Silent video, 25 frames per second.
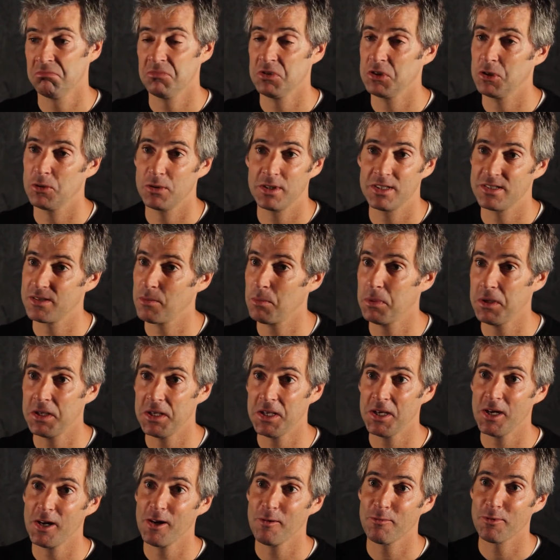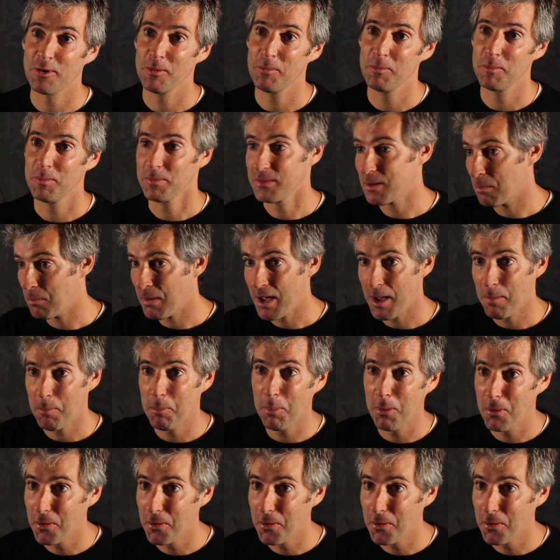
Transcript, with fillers: you disappear from the map